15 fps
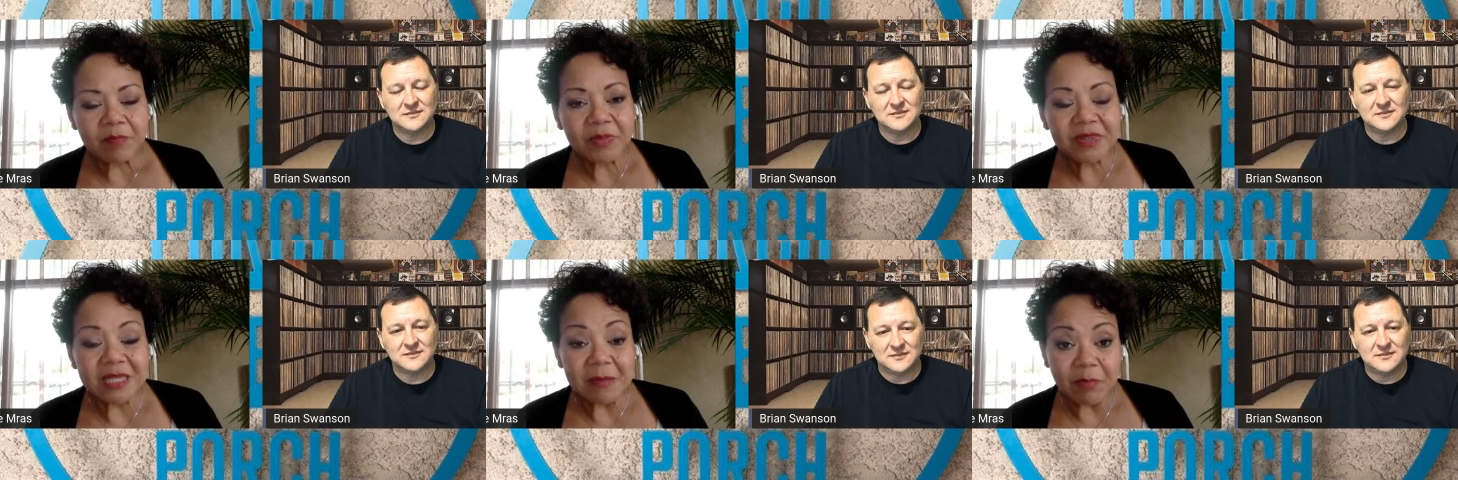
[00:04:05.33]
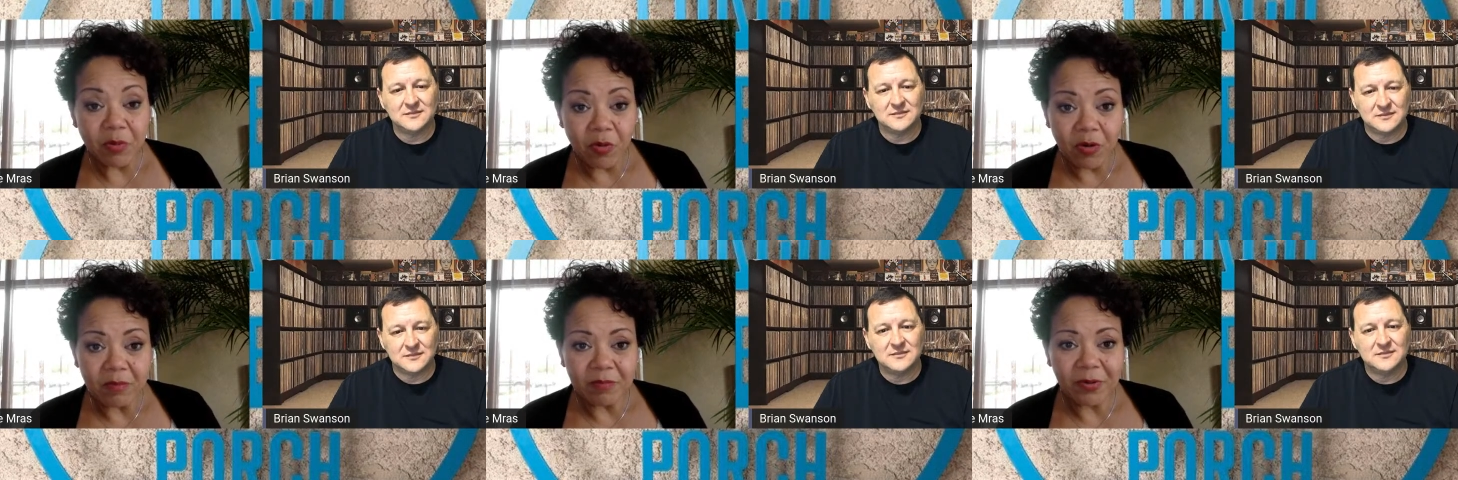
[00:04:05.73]
Speaker 1: But the
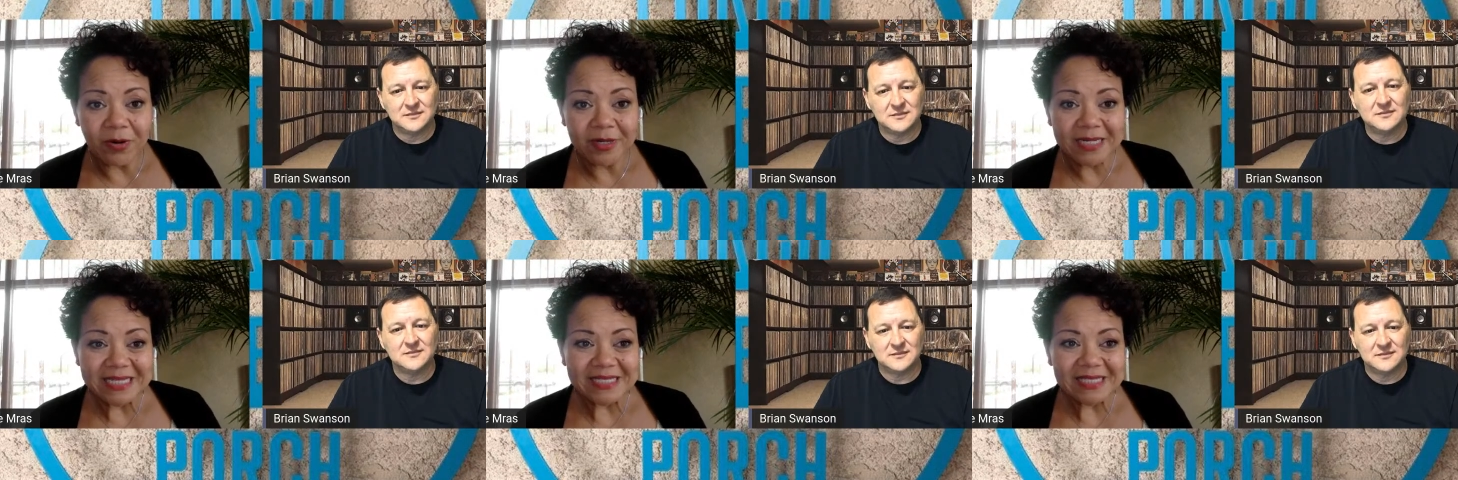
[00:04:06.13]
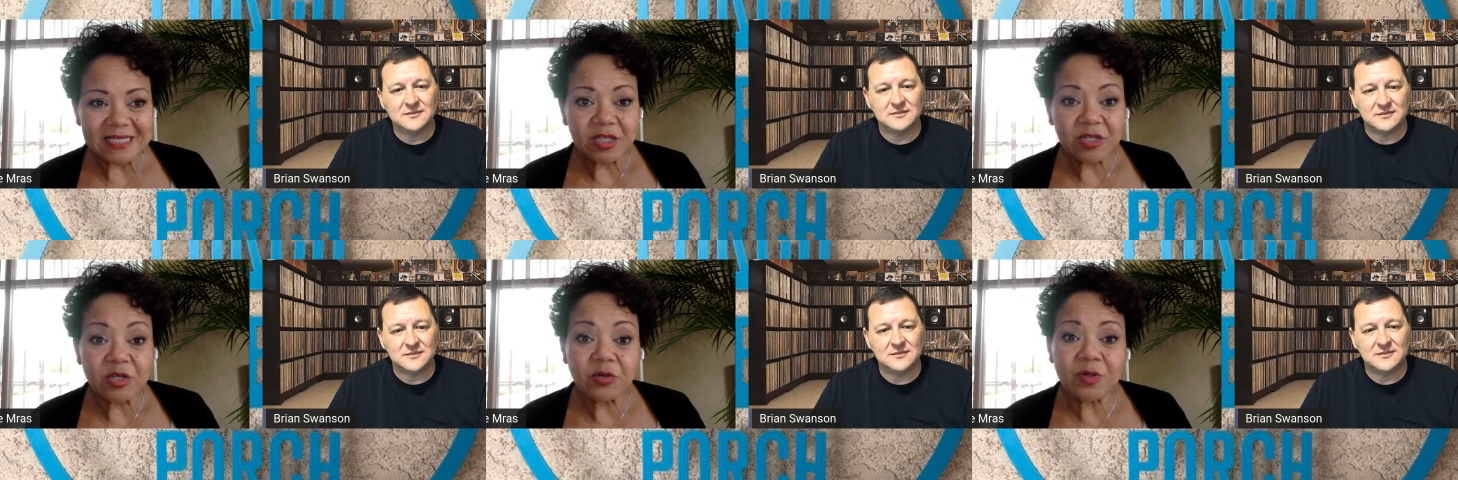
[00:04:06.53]
important part is
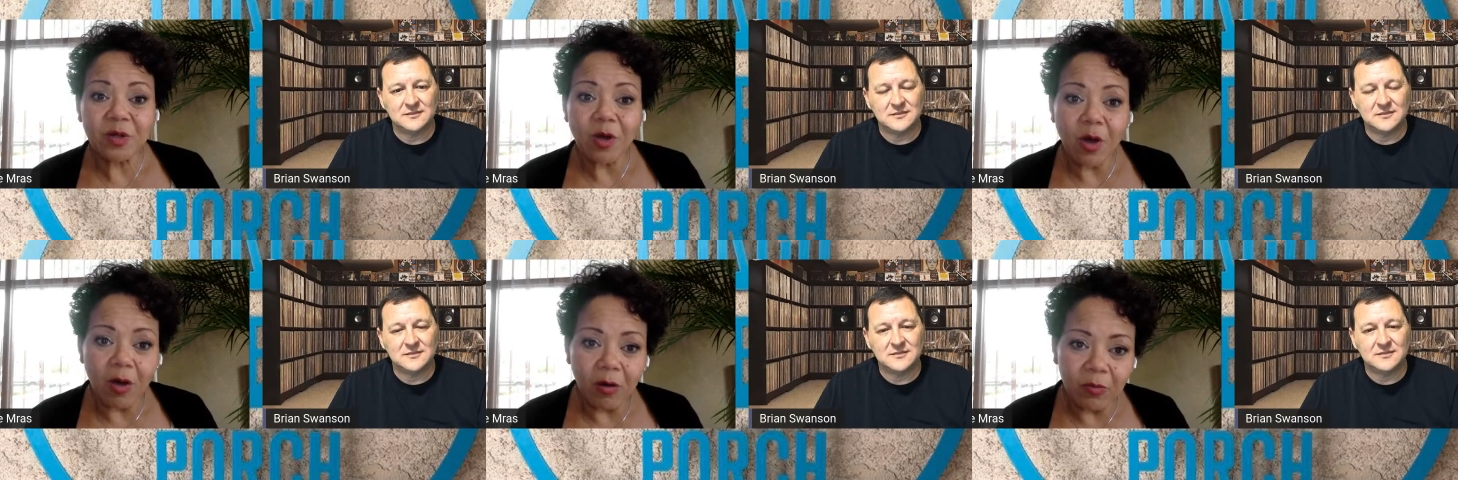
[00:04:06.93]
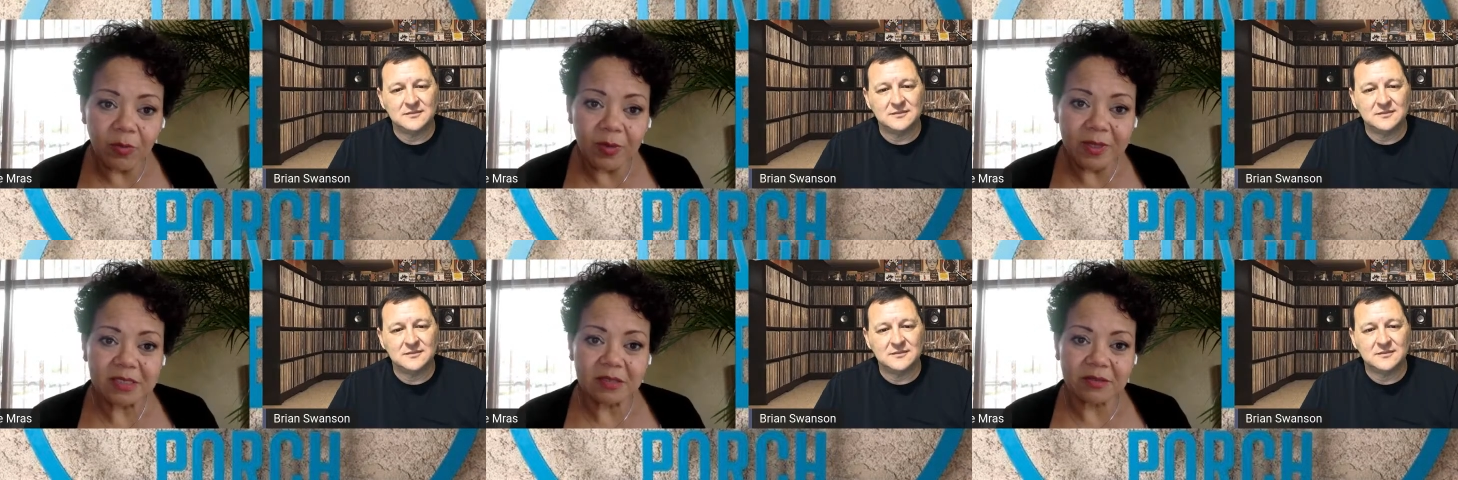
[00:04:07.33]
you can
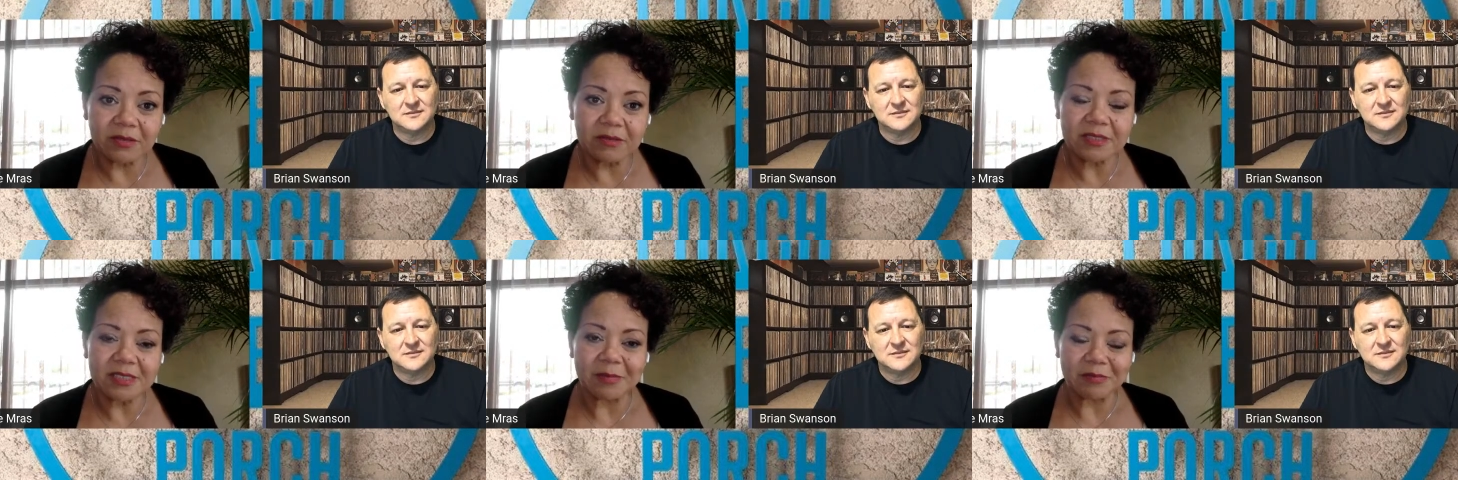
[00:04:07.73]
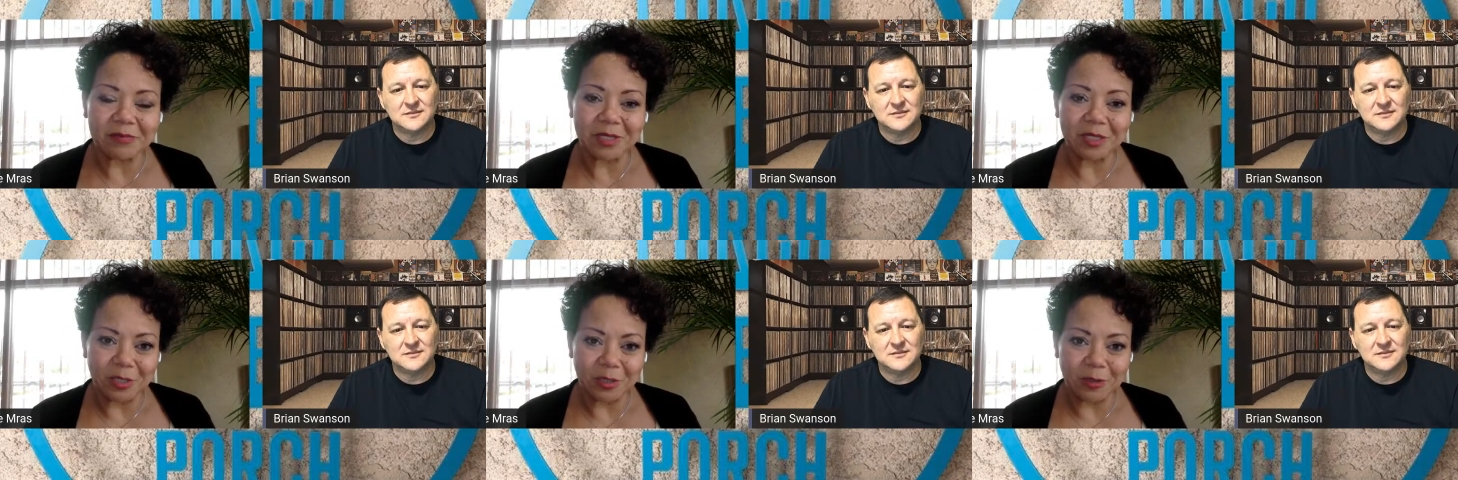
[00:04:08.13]
always learn
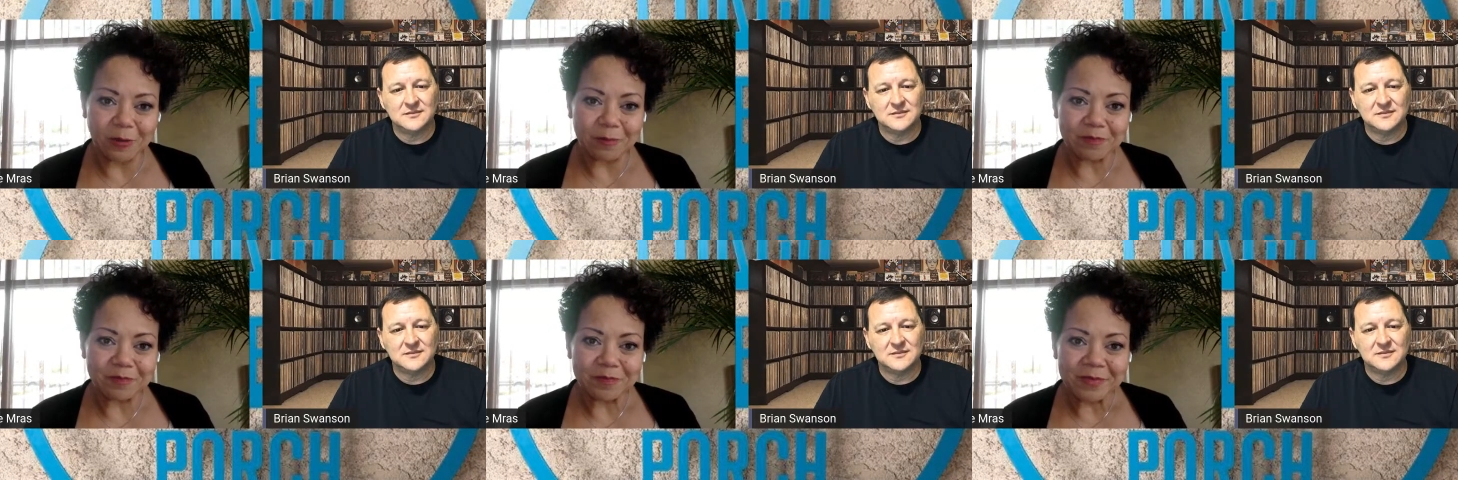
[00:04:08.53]
something new.